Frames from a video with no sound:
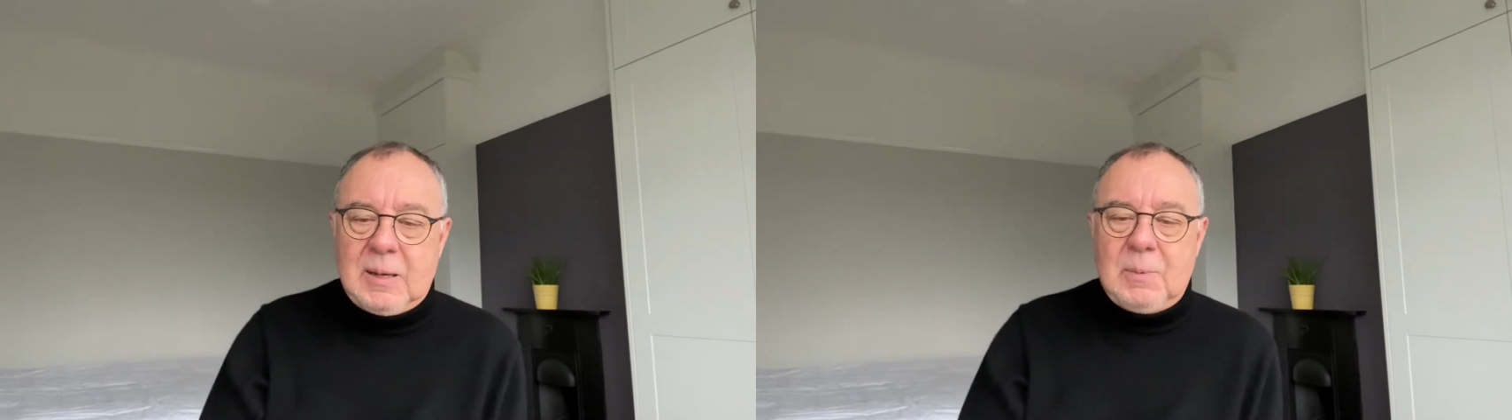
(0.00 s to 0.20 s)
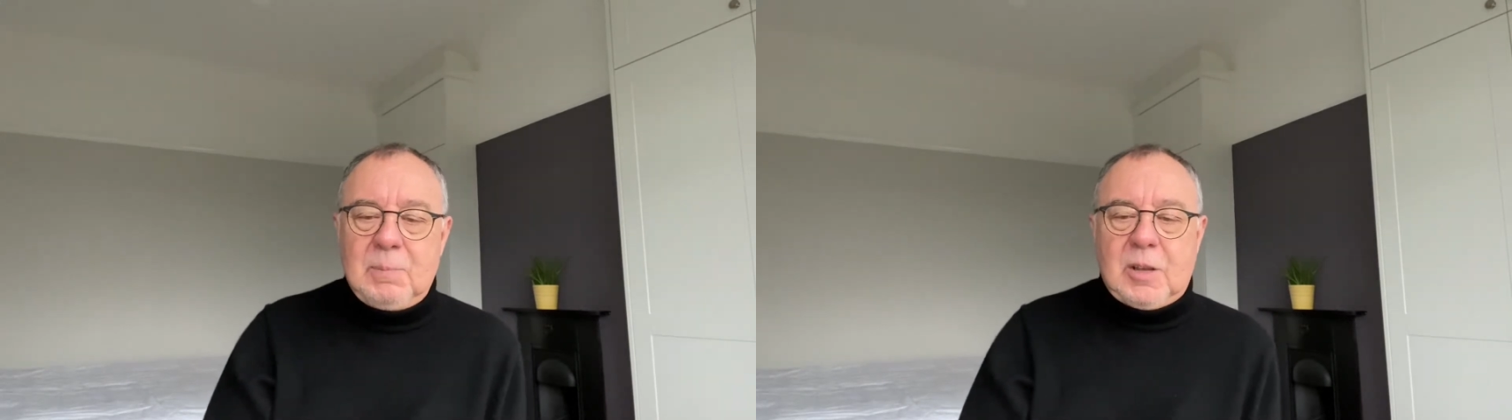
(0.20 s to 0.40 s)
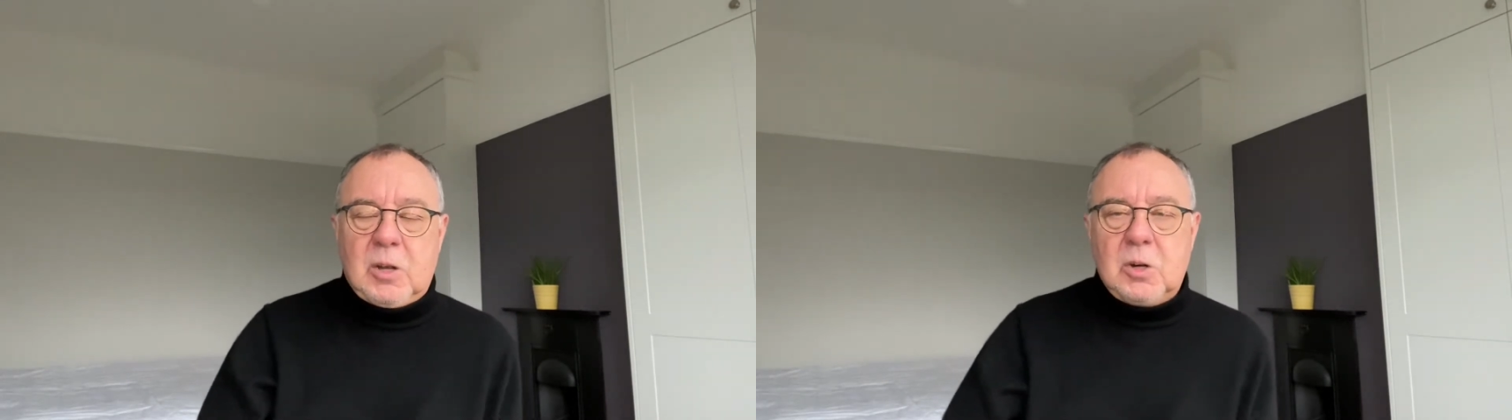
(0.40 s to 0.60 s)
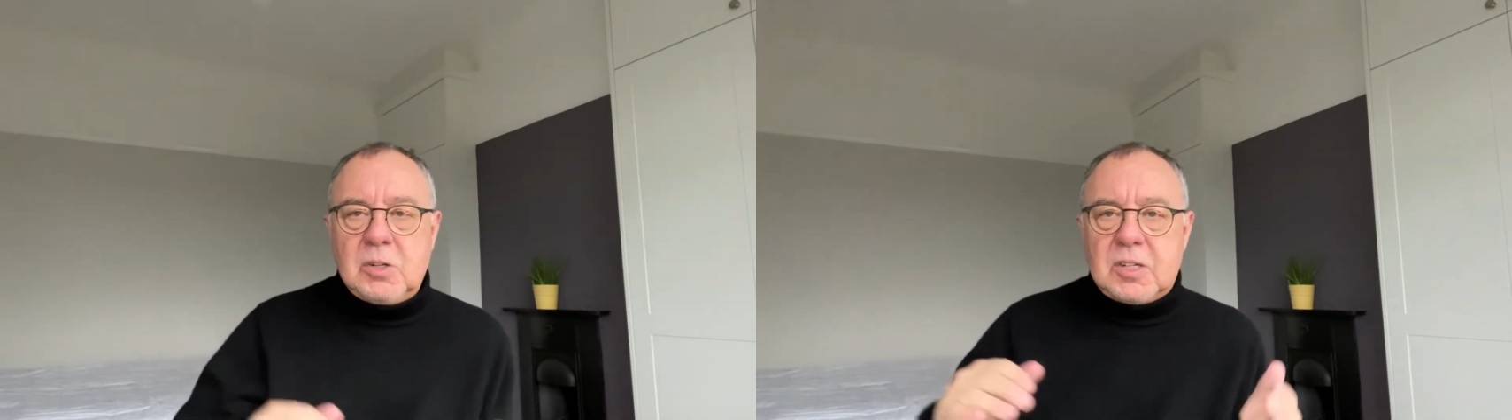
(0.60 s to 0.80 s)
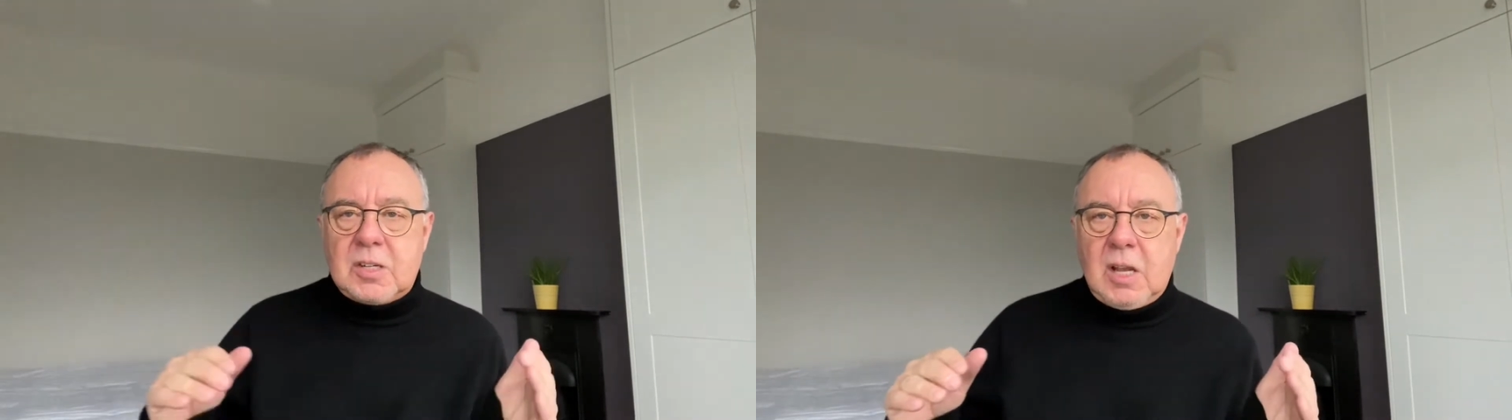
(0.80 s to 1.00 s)

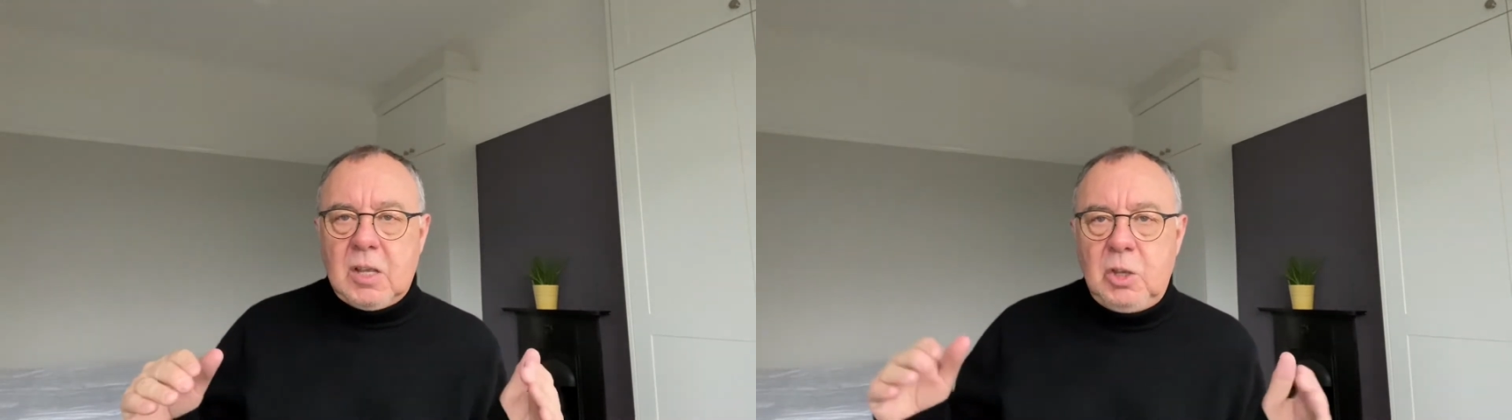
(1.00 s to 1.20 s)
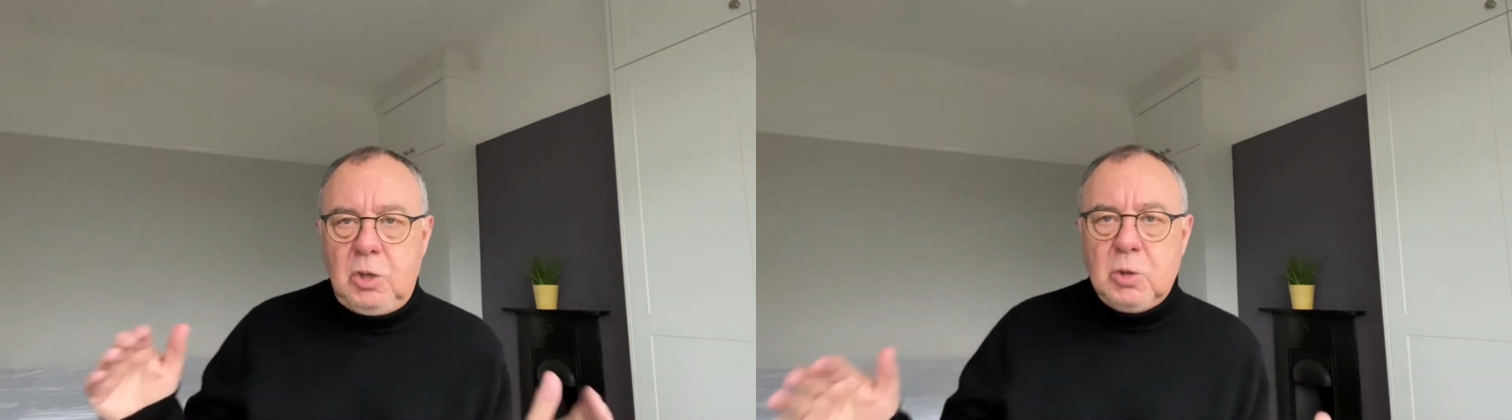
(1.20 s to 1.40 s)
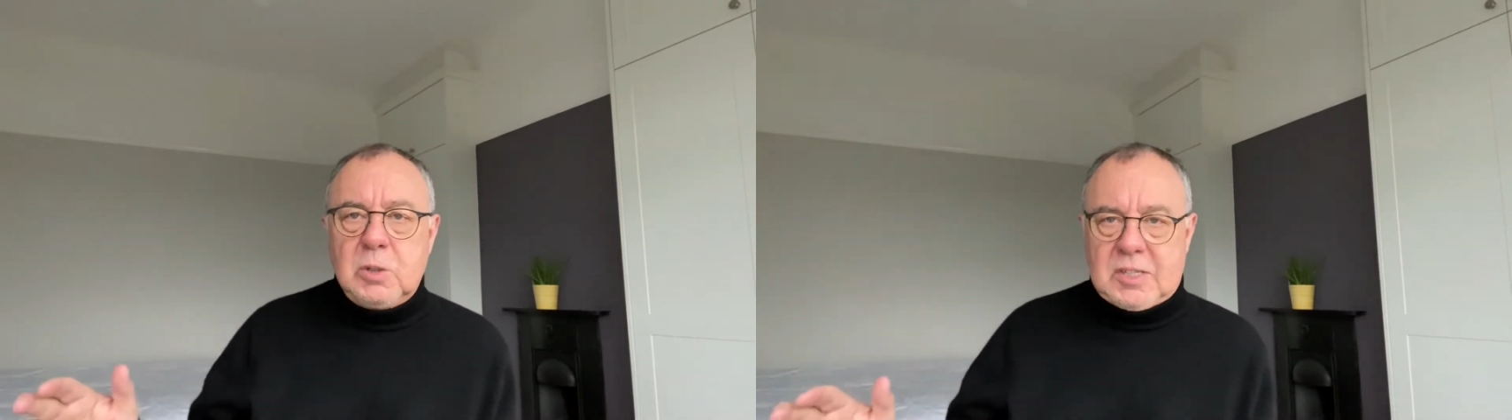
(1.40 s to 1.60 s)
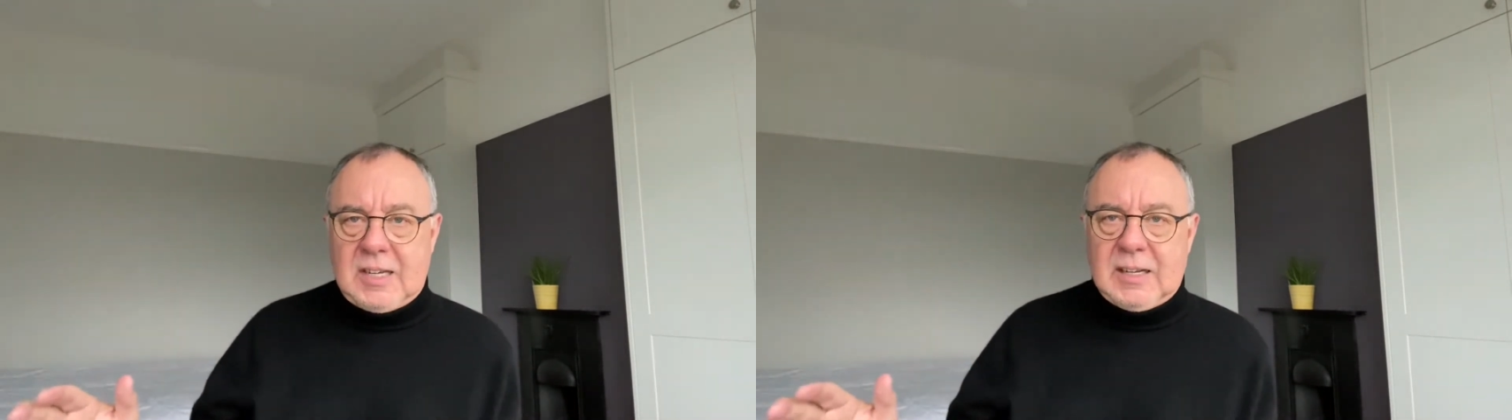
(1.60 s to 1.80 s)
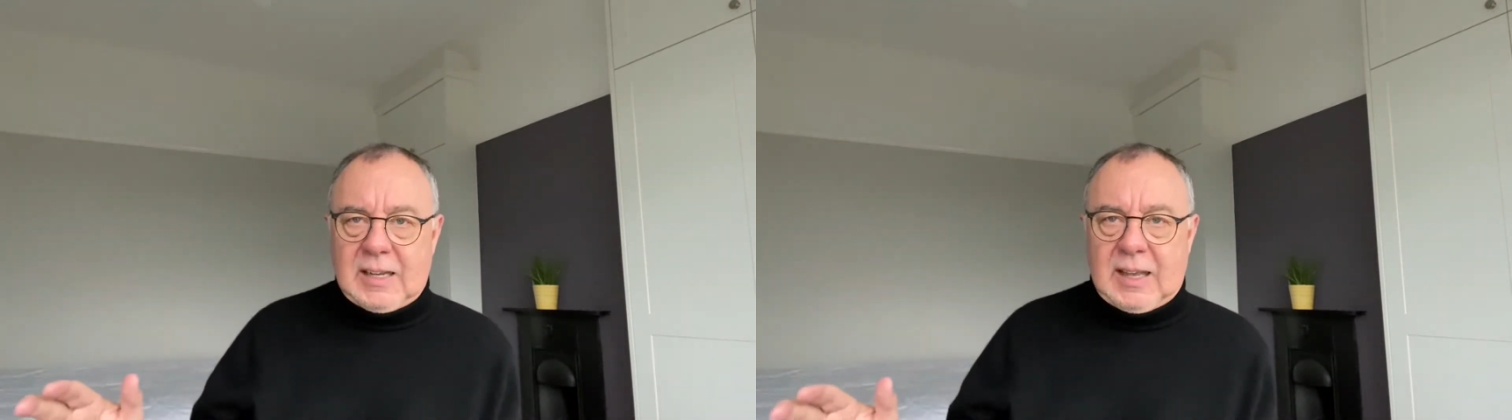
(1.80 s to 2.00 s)
because you're dealing